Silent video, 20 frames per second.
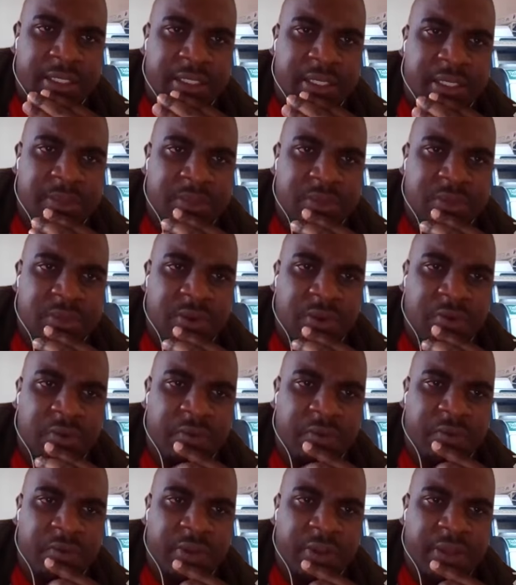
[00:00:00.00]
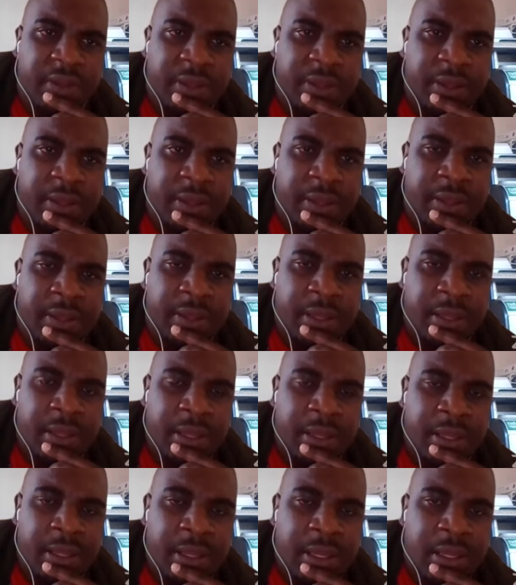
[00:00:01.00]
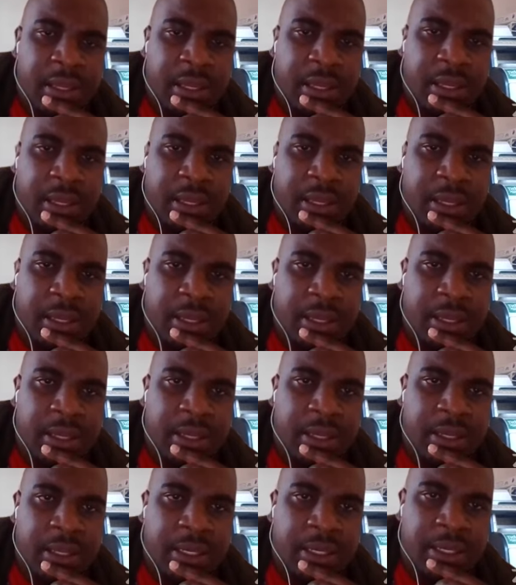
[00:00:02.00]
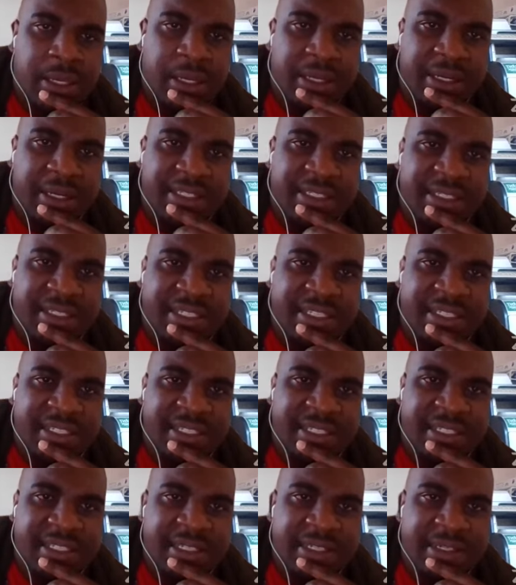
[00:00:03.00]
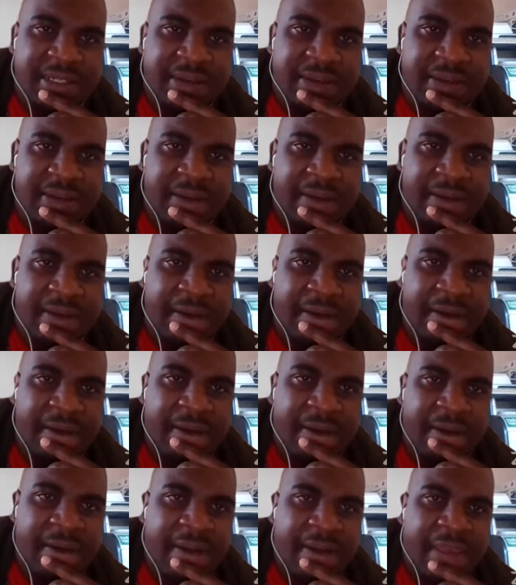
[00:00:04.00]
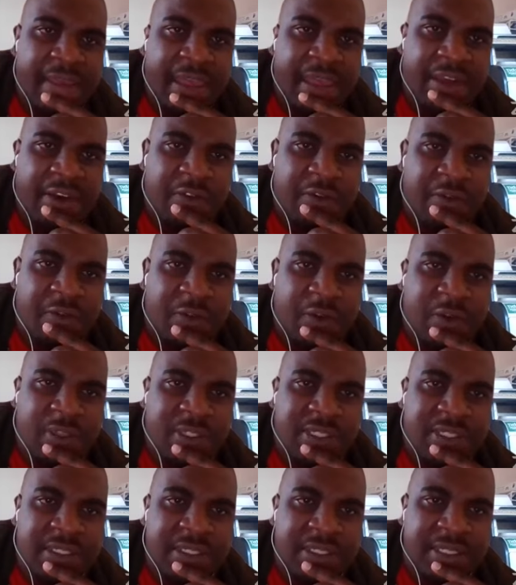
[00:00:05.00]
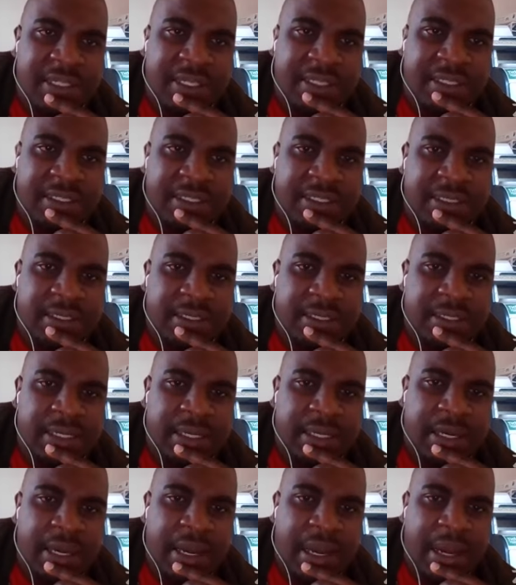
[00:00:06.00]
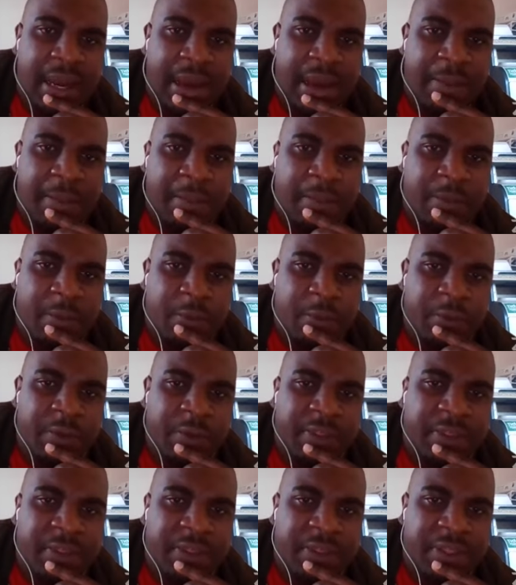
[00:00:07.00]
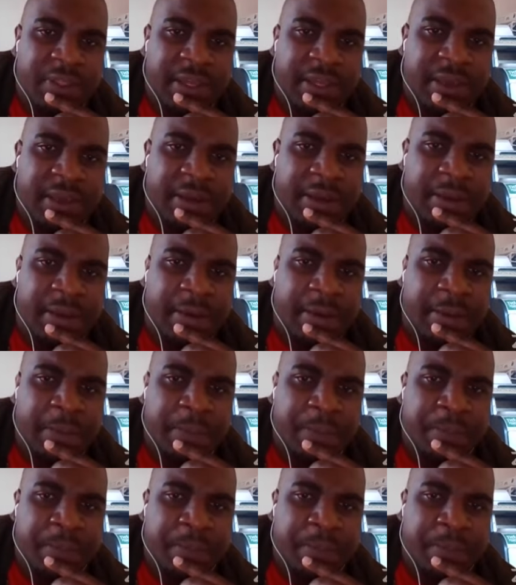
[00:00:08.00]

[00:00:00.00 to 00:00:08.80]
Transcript: terms of uh, uh, resisting a force that come with uh,